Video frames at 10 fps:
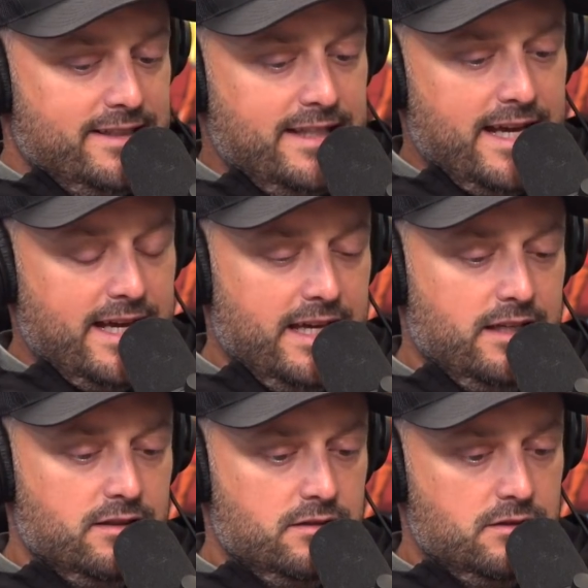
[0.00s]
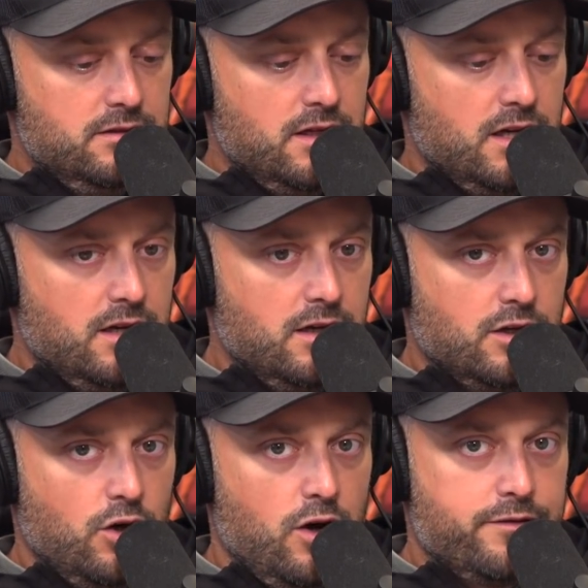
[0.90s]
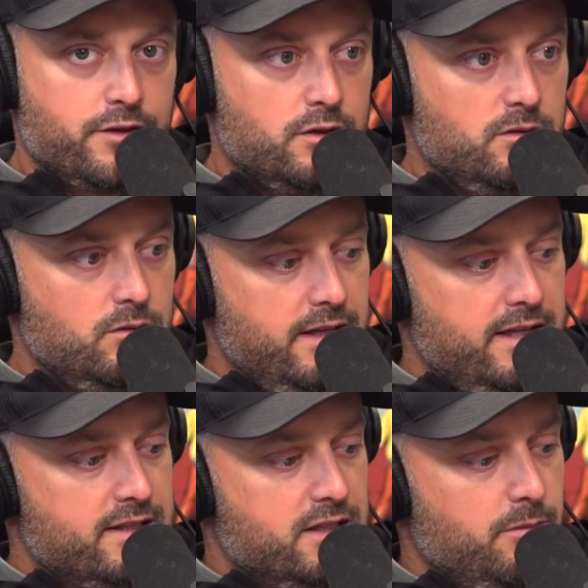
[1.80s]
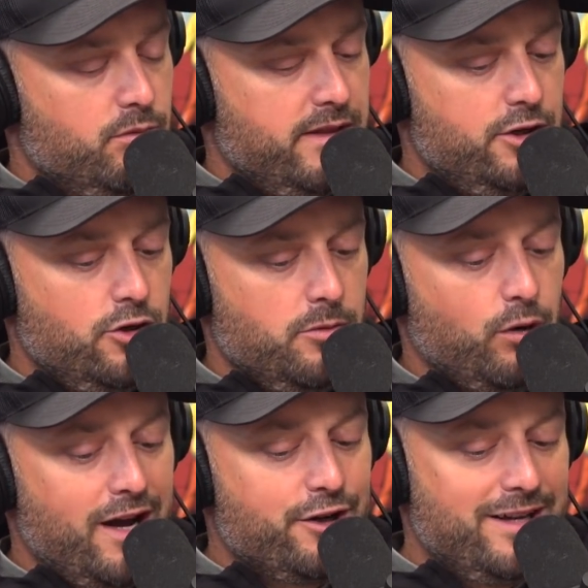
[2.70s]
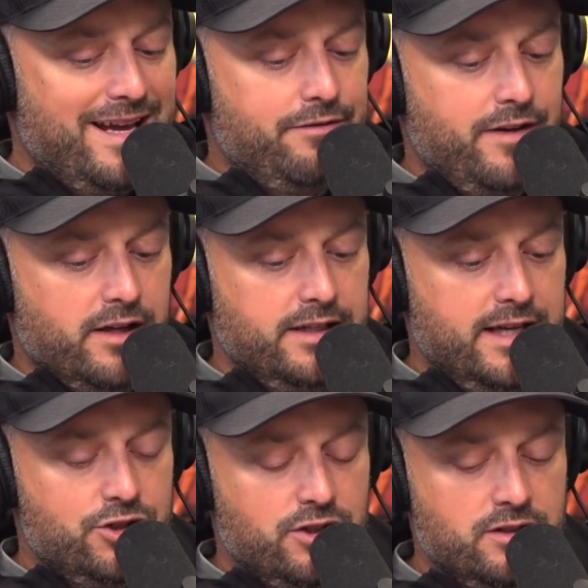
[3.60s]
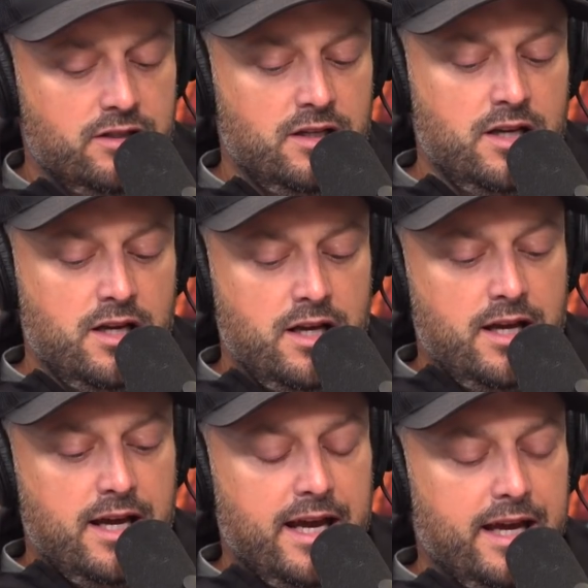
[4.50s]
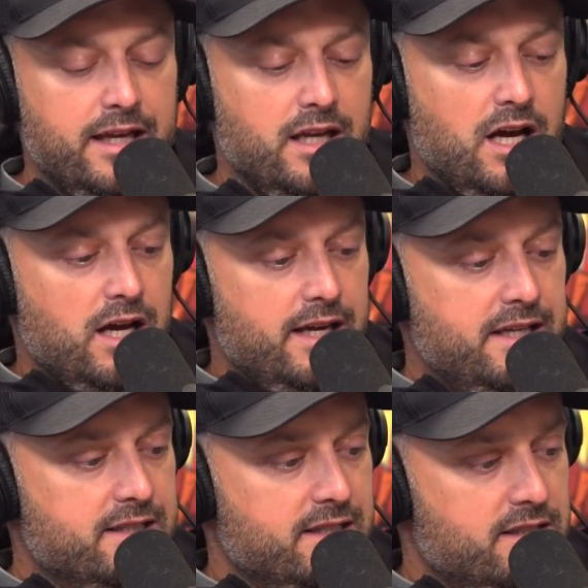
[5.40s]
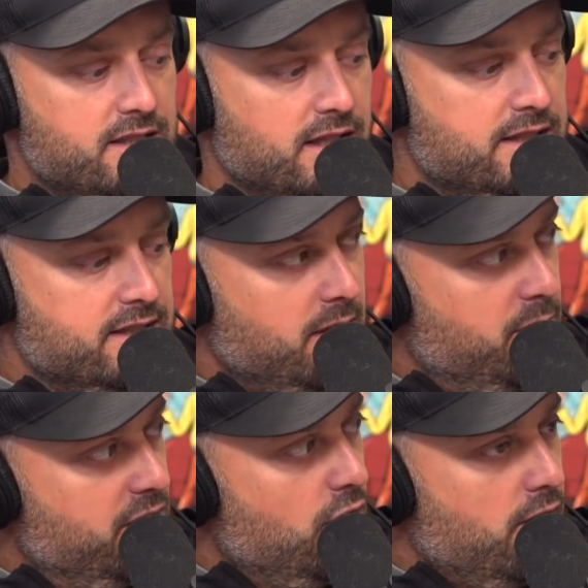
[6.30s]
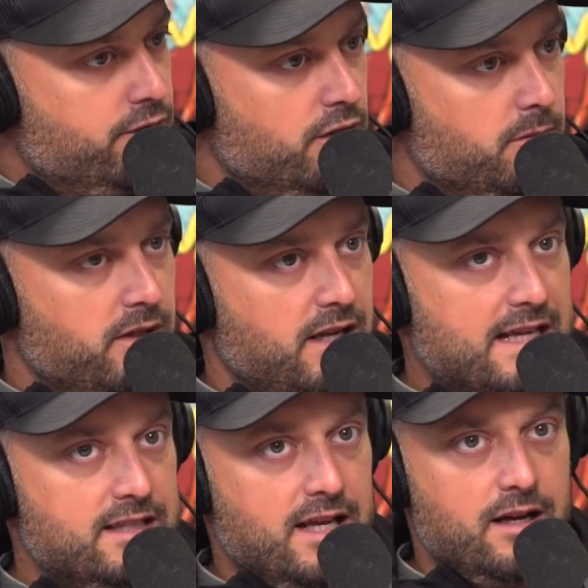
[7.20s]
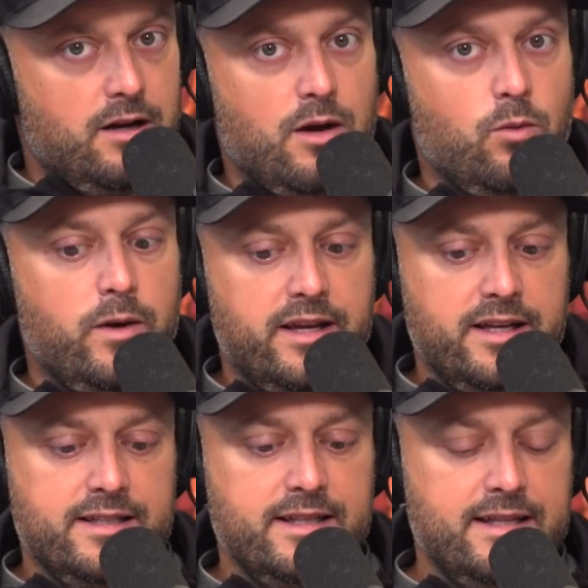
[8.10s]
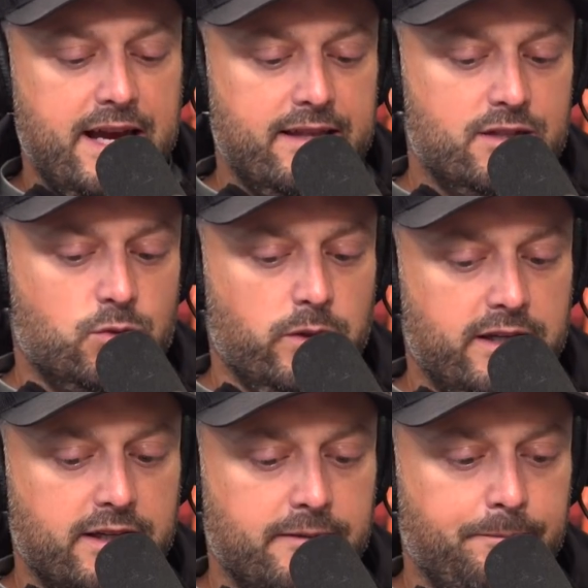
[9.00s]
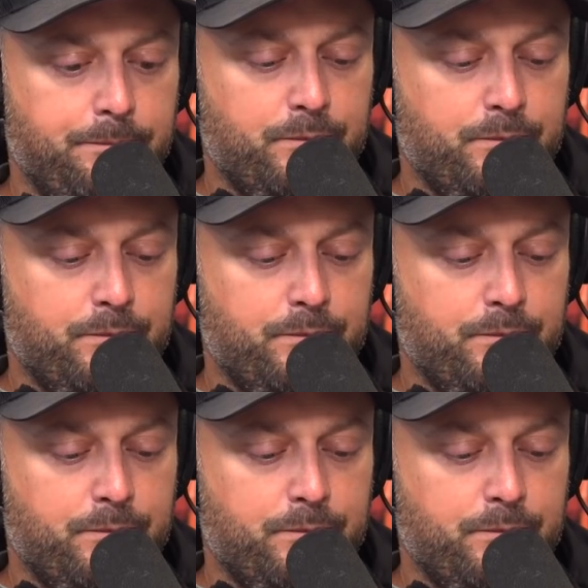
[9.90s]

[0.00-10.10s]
Day, a golfer. They do the Brighter Day Foundation, and he does this like celebrity golf tournament. And I went and did that this weekend,